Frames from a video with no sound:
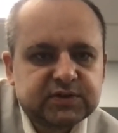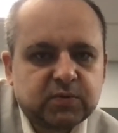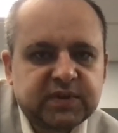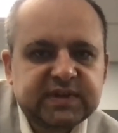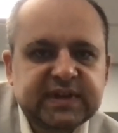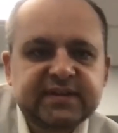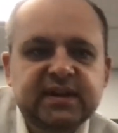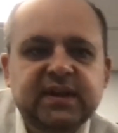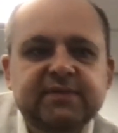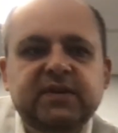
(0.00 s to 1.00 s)
So with the
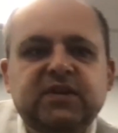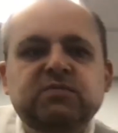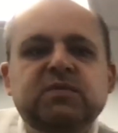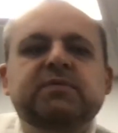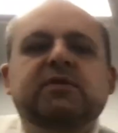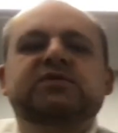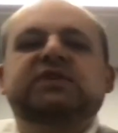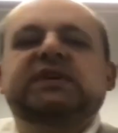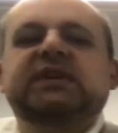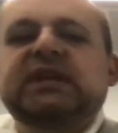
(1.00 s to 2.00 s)
dignity of the human
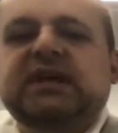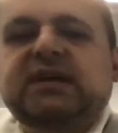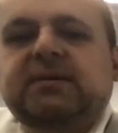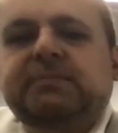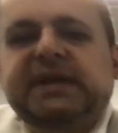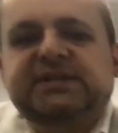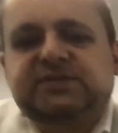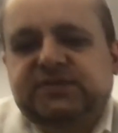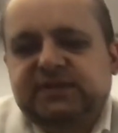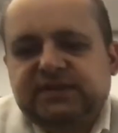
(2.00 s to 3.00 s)
person, um,
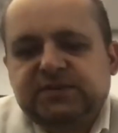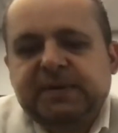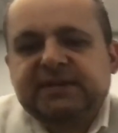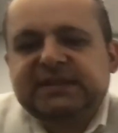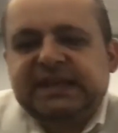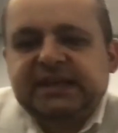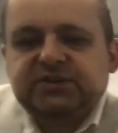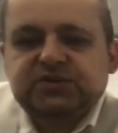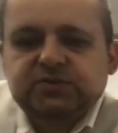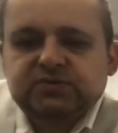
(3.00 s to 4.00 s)
it's it's about
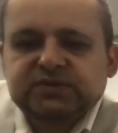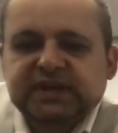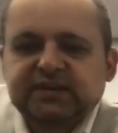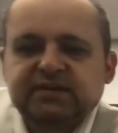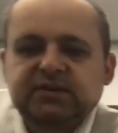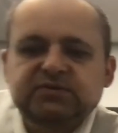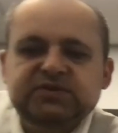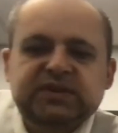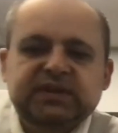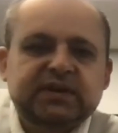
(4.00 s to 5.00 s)
the issues I,
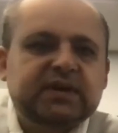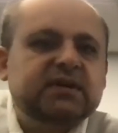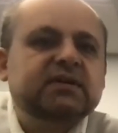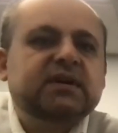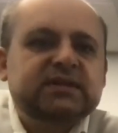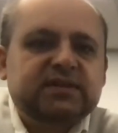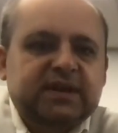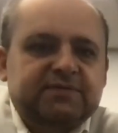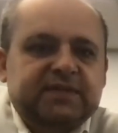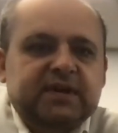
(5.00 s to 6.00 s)
you see uh, on
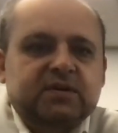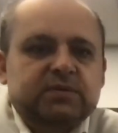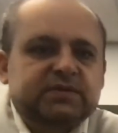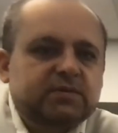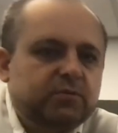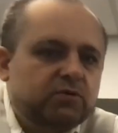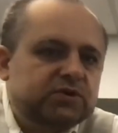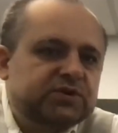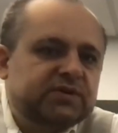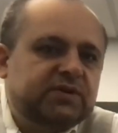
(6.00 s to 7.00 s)
the left there with
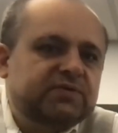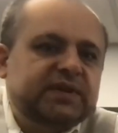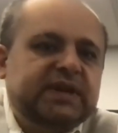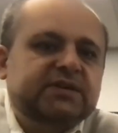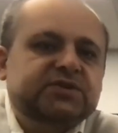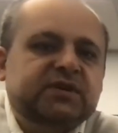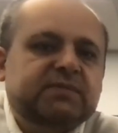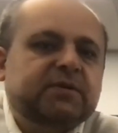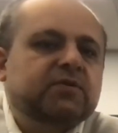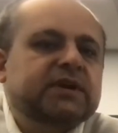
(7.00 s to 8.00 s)
abortion,
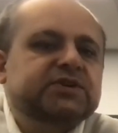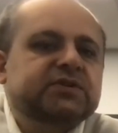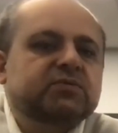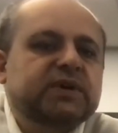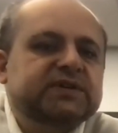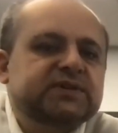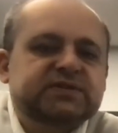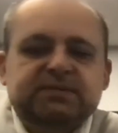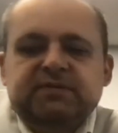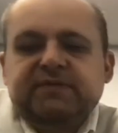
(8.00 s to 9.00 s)
euthanasia, immigration,
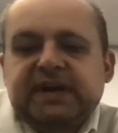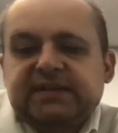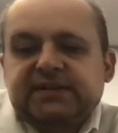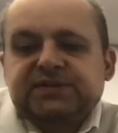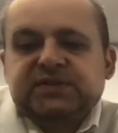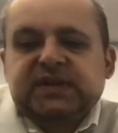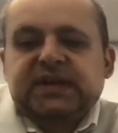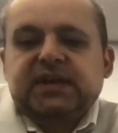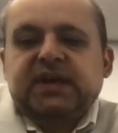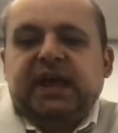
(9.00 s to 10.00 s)
racism, and
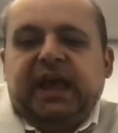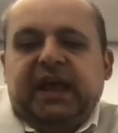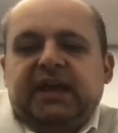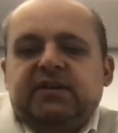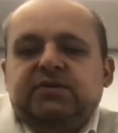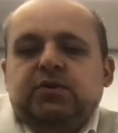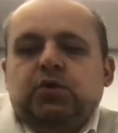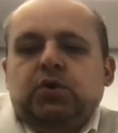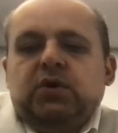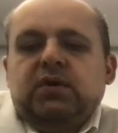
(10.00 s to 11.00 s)
violence. And